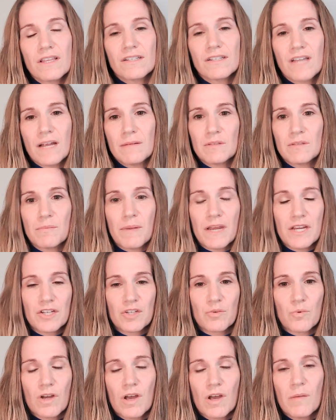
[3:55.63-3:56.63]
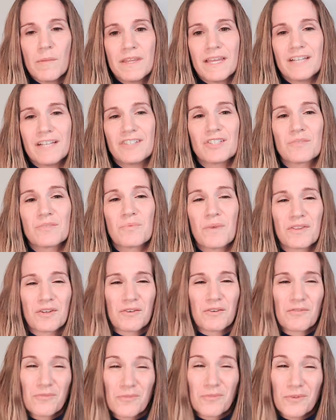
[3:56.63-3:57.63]
the times a patient will come in, they just want
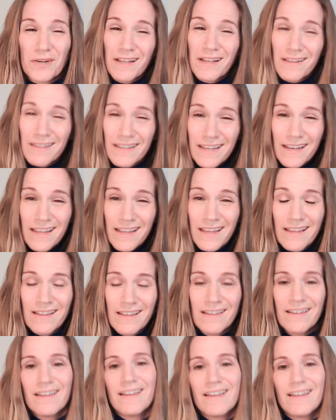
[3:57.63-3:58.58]
their free cleaning.